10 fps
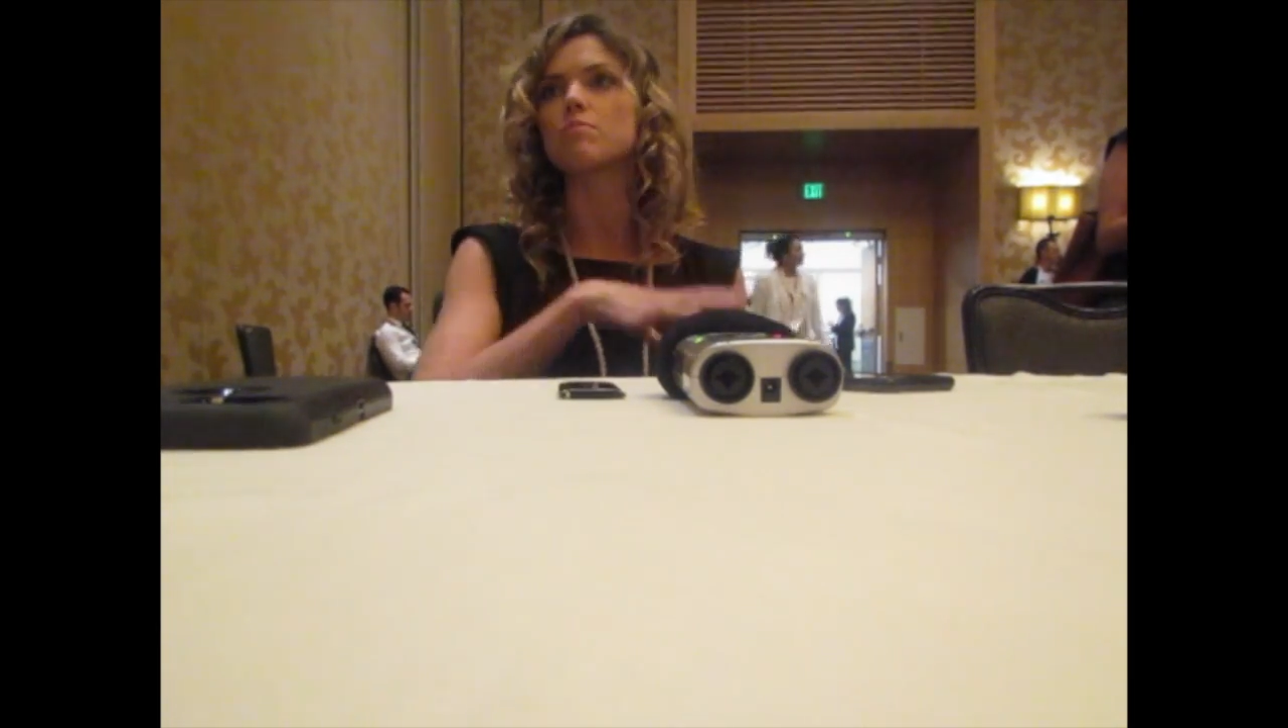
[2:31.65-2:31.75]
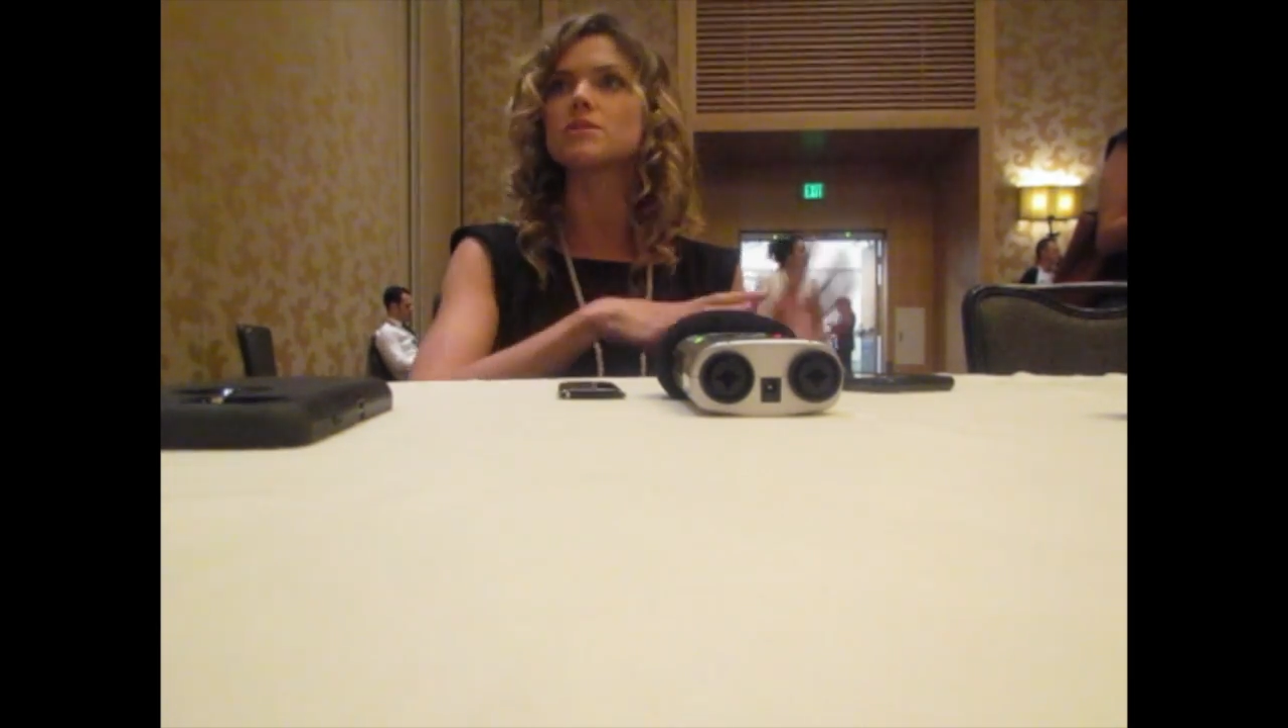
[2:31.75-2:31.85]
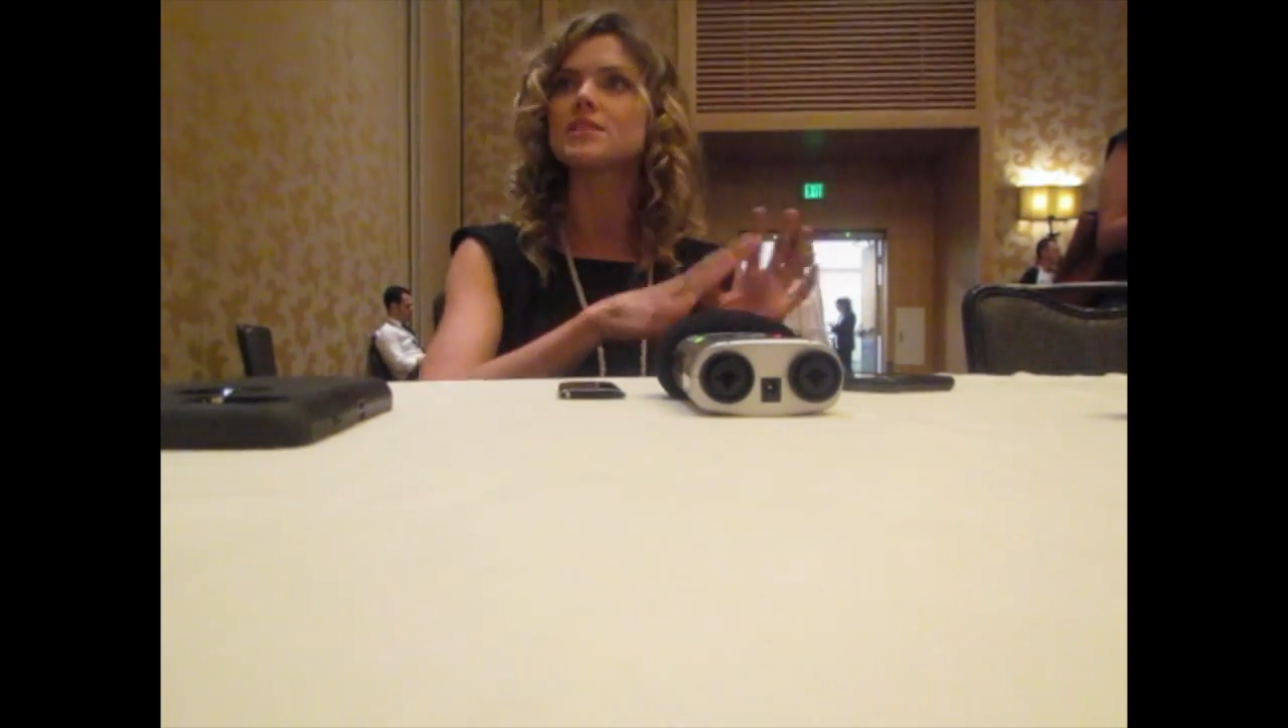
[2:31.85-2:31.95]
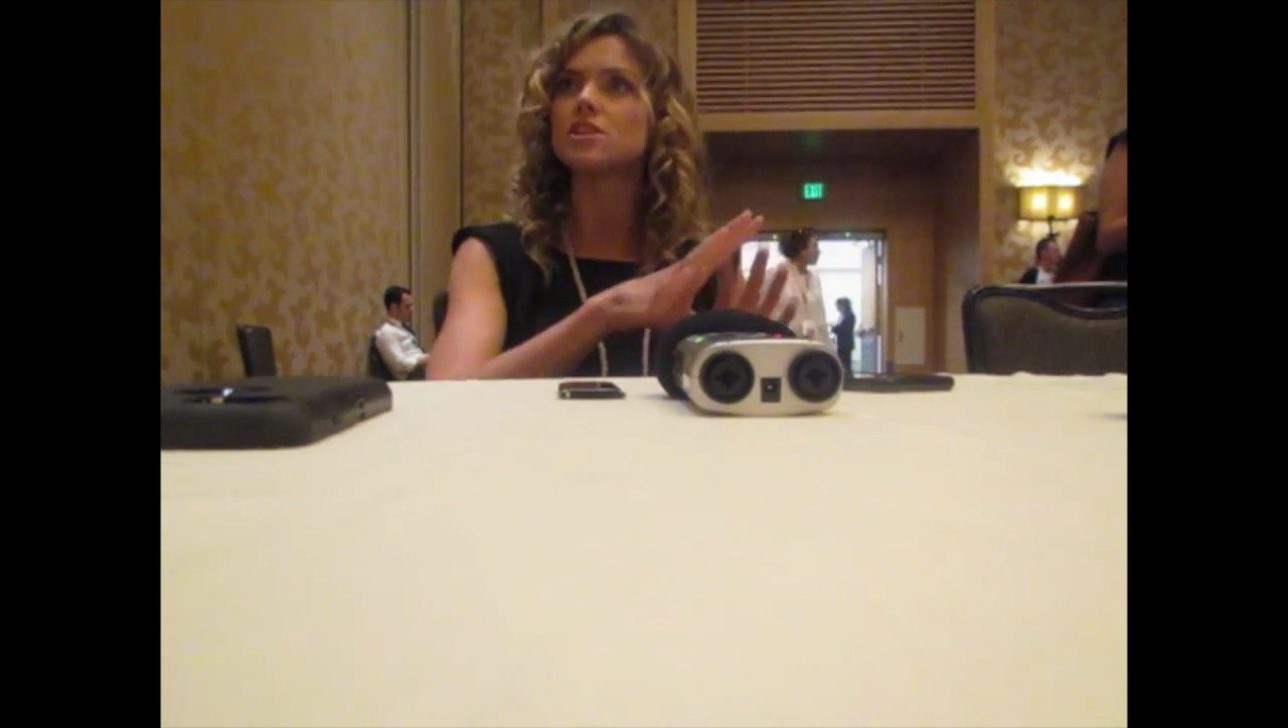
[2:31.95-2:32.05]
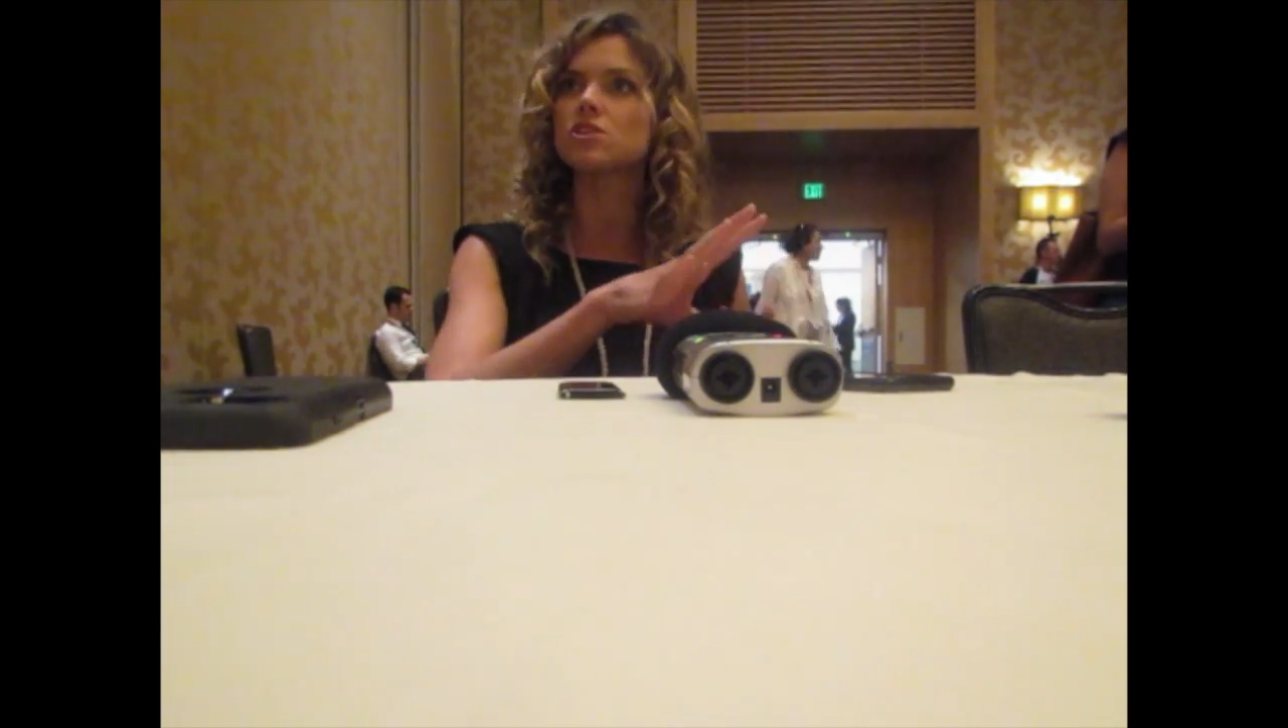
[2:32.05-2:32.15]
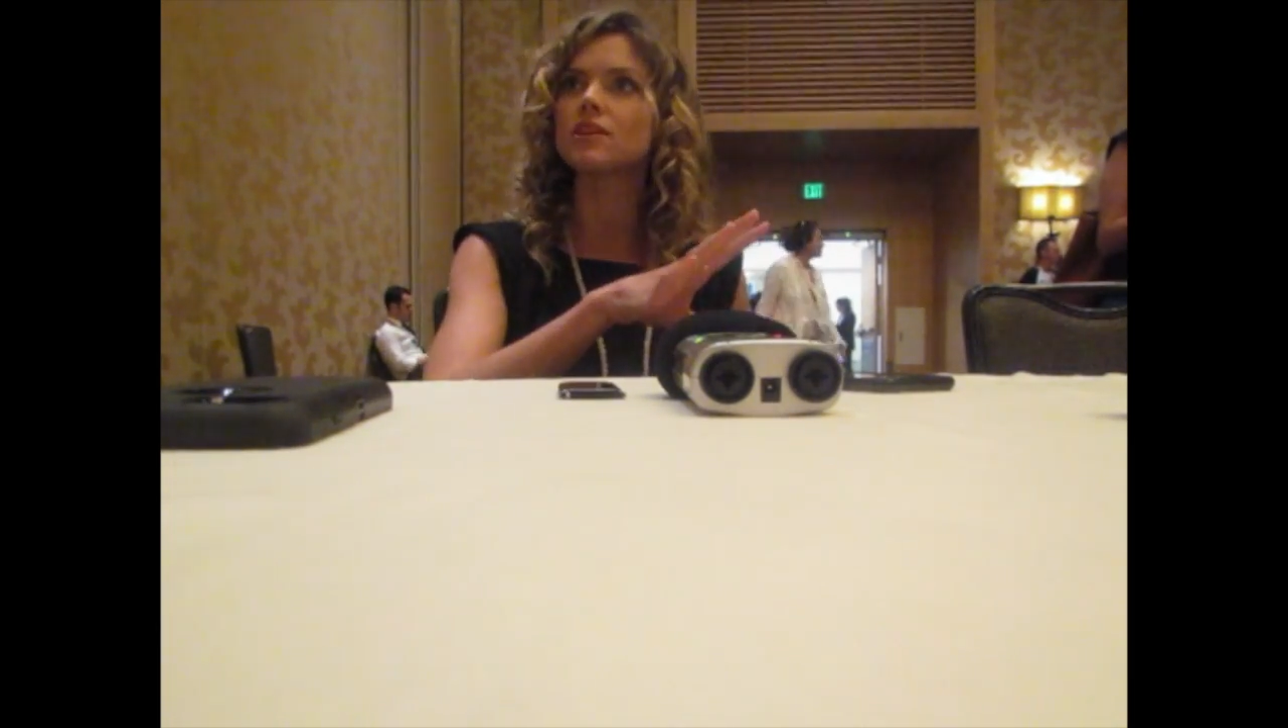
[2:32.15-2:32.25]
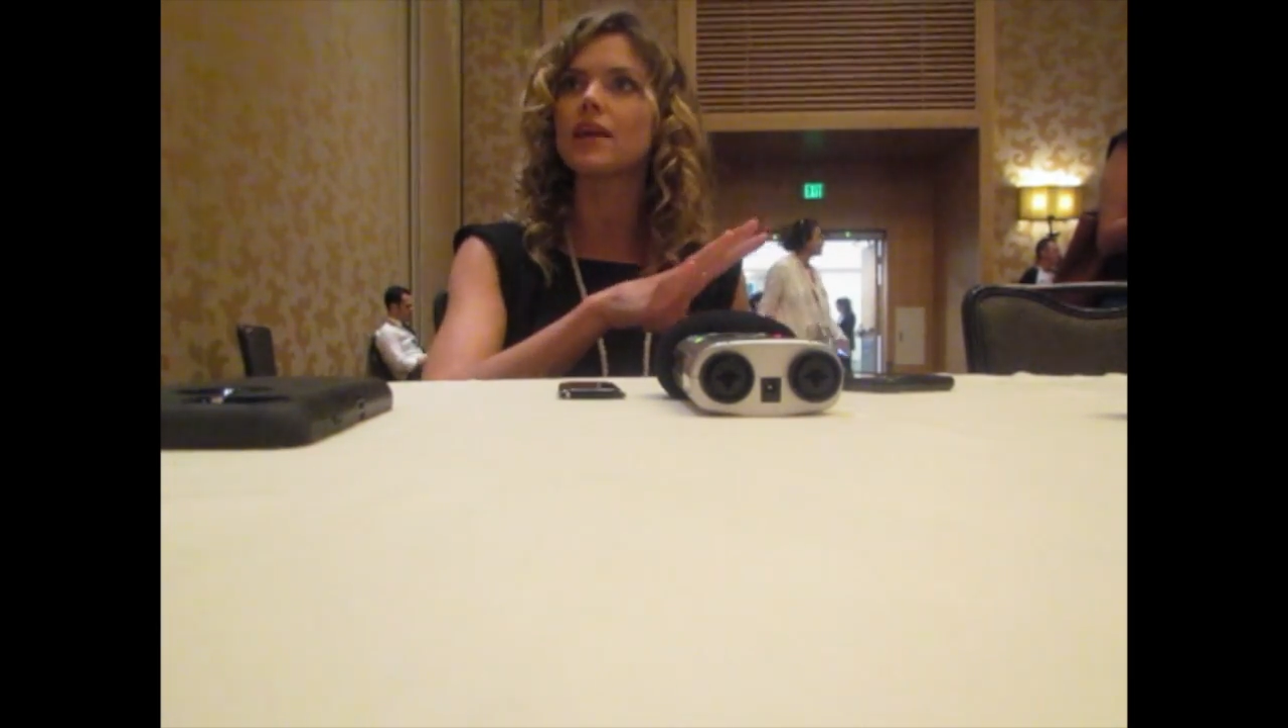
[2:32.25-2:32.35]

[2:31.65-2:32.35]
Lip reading: procedural